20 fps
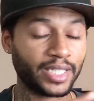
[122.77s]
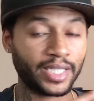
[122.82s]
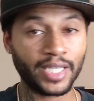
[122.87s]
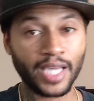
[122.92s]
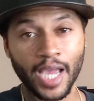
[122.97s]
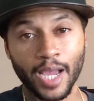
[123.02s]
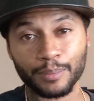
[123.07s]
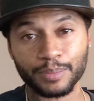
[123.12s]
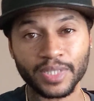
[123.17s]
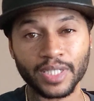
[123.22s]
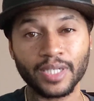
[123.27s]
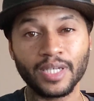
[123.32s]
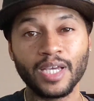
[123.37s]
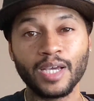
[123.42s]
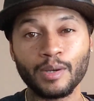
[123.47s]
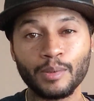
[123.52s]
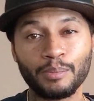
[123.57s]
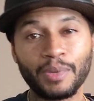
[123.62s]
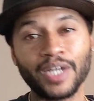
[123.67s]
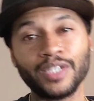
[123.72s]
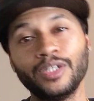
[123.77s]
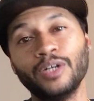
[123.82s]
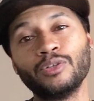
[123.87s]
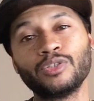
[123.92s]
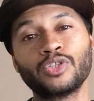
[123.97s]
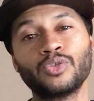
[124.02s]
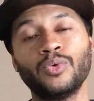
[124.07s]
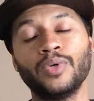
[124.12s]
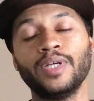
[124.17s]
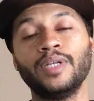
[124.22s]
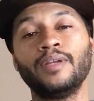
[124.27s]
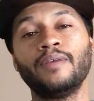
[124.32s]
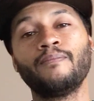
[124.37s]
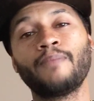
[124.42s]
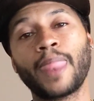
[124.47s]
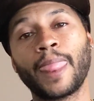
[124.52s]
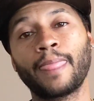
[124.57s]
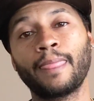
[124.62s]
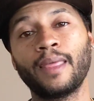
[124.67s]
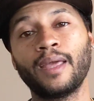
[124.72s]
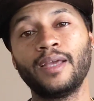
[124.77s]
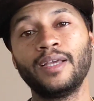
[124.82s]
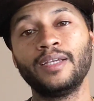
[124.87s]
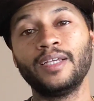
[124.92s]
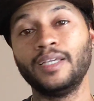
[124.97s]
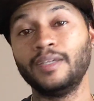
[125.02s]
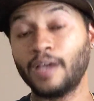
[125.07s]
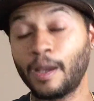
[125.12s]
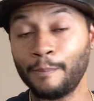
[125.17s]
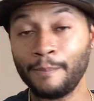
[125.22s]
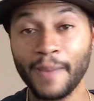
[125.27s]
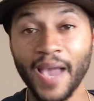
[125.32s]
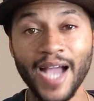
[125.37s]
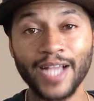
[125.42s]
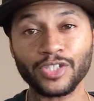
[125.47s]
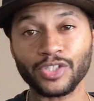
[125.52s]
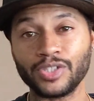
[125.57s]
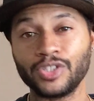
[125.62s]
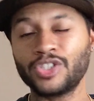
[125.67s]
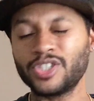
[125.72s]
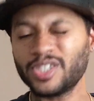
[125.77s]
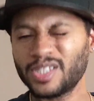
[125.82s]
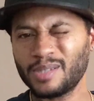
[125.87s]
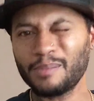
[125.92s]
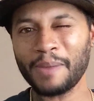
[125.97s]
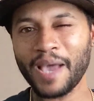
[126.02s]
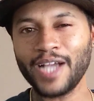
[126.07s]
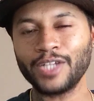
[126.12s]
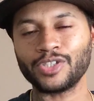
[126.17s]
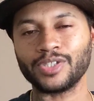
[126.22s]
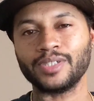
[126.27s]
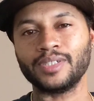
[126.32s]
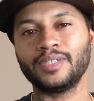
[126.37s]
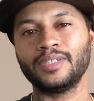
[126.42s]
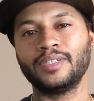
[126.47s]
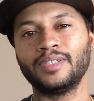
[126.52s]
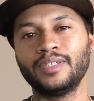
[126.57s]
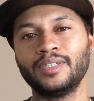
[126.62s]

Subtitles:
have kept my Dogecoin. Imagine, just imagine.